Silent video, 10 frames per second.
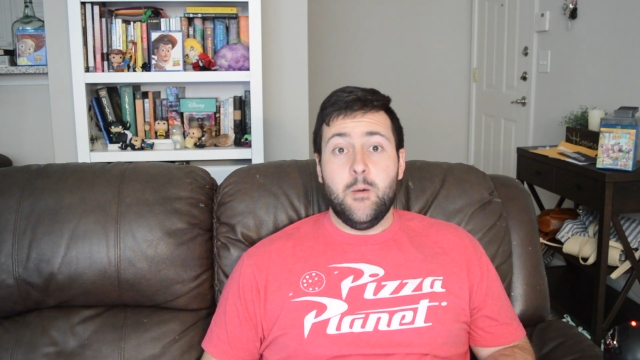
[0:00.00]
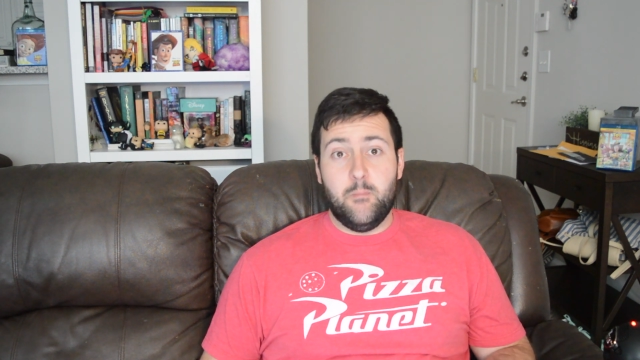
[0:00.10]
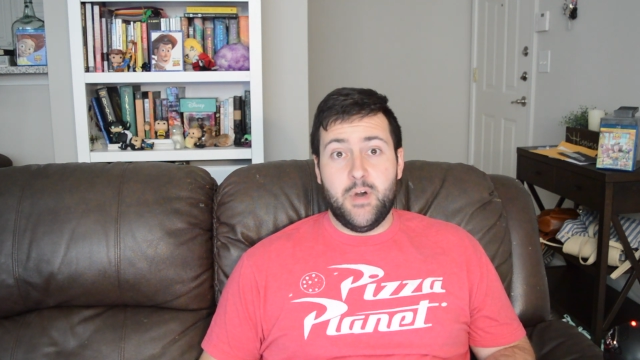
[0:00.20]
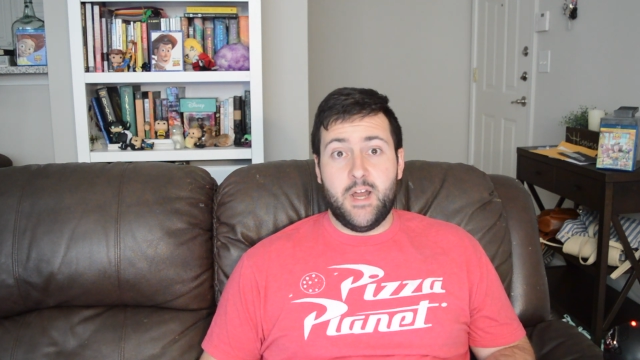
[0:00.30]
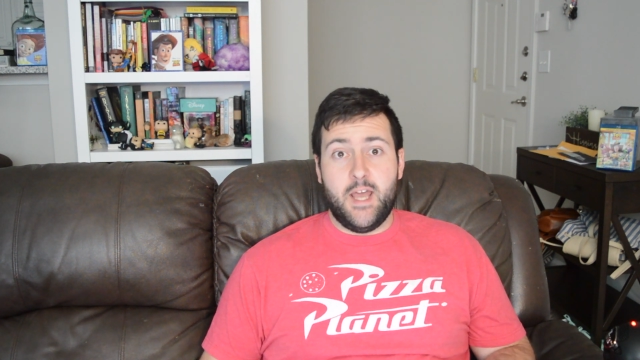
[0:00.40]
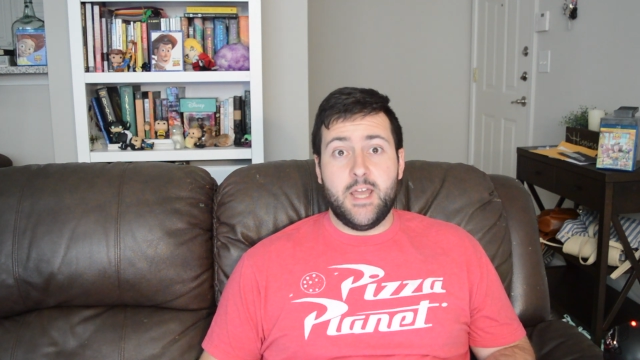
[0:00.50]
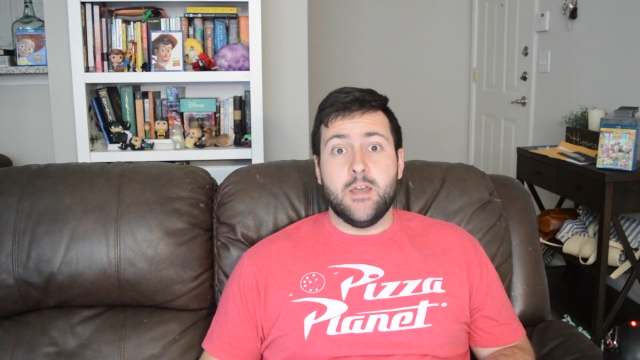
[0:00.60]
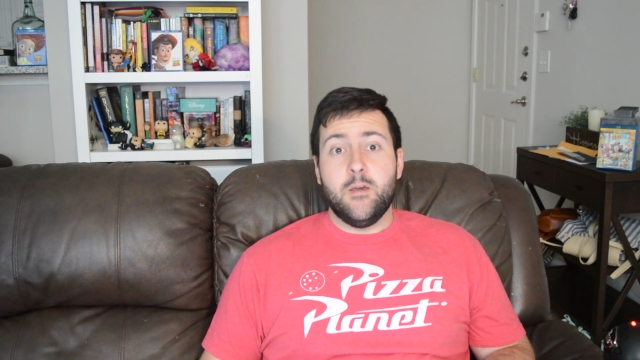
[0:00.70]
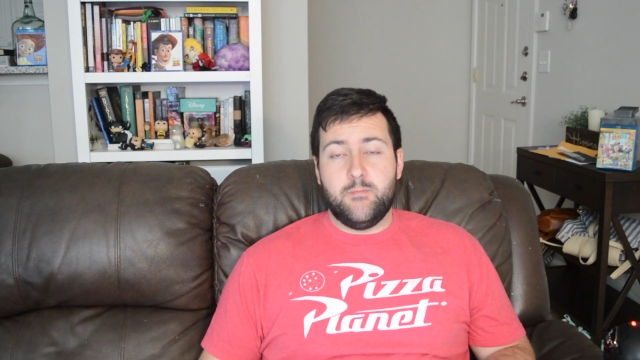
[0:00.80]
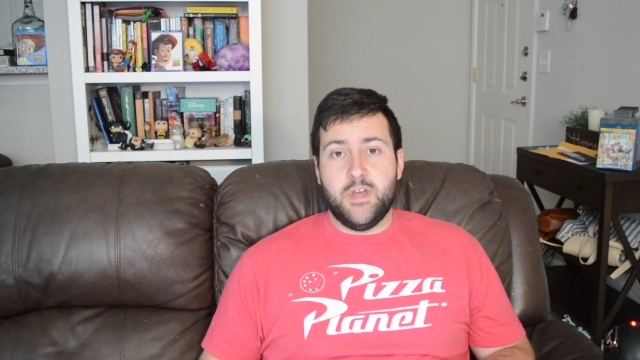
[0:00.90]
but
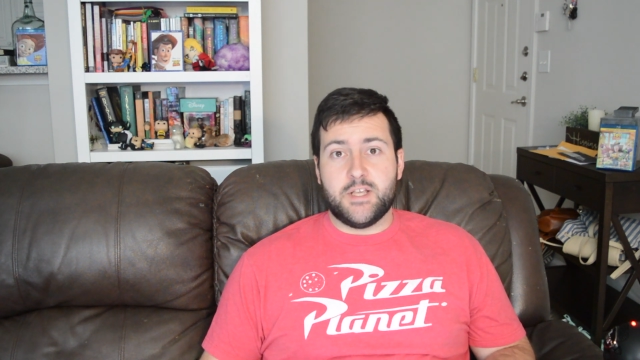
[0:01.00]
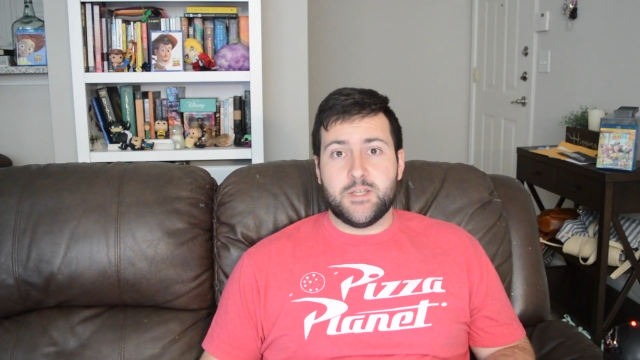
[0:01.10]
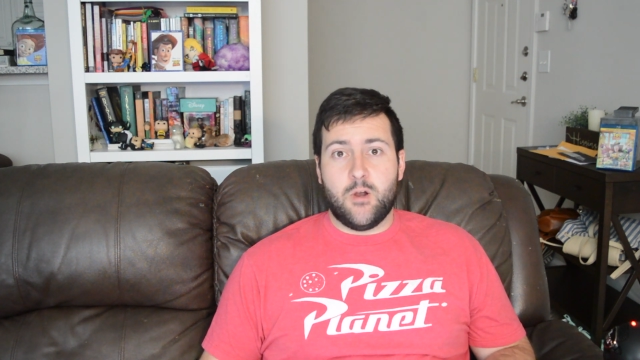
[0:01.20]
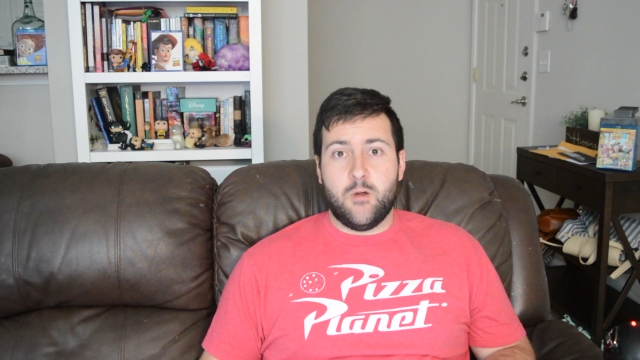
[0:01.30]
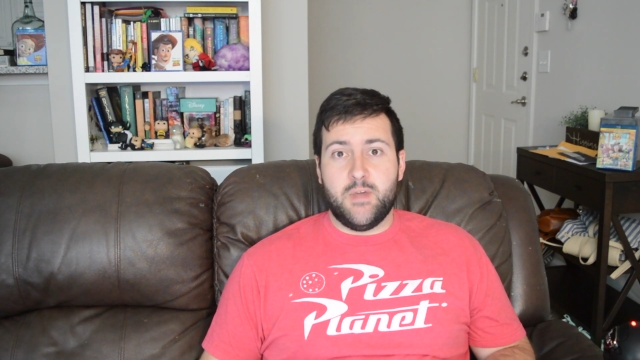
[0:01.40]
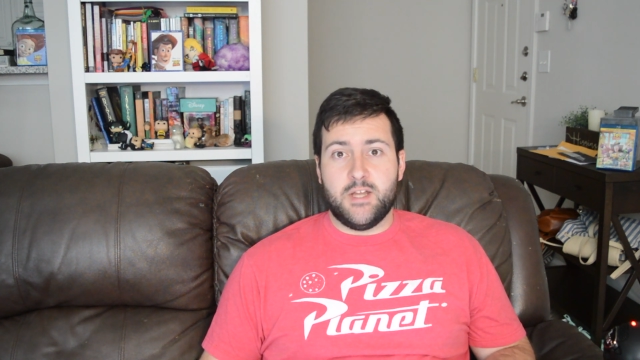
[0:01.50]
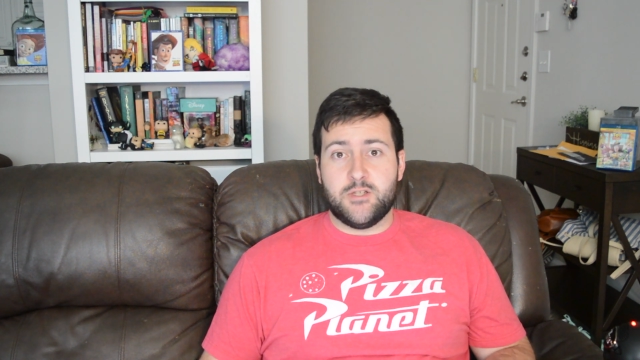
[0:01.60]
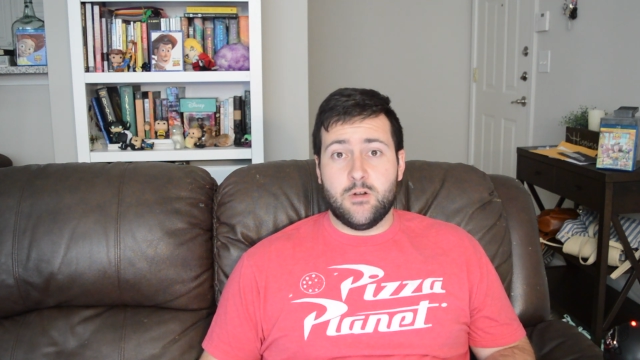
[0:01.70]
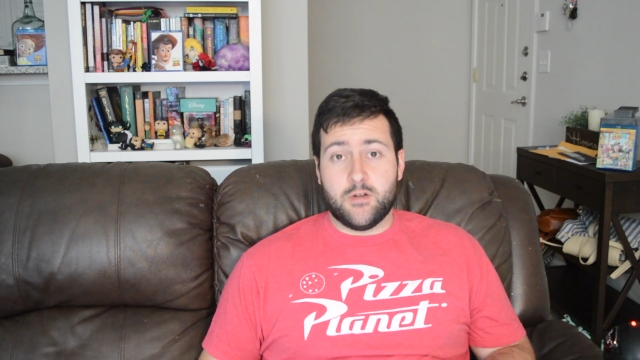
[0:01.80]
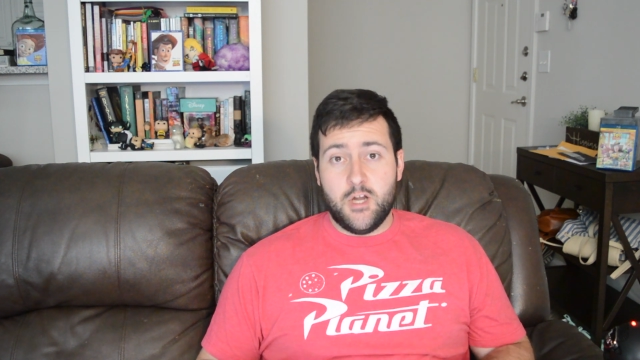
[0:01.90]
hey, Pixar made
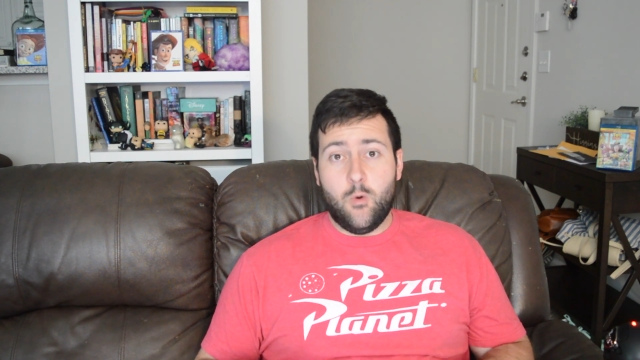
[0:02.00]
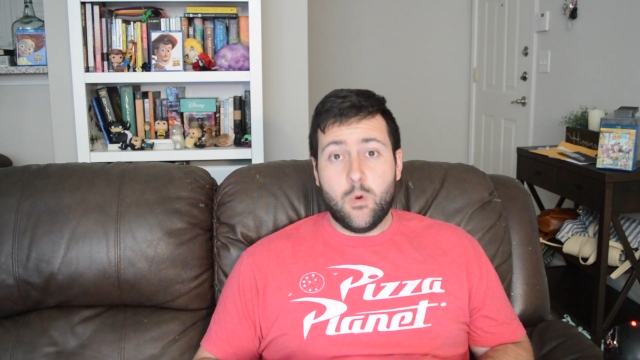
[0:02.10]
sure, no,